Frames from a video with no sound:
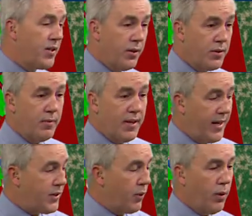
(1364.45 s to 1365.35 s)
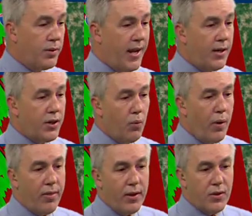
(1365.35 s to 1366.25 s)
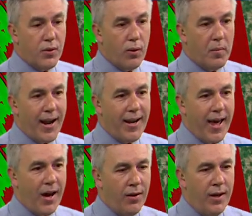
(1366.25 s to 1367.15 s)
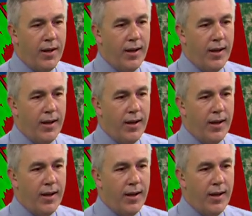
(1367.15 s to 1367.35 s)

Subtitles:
Still some decent rotation with this storm right now.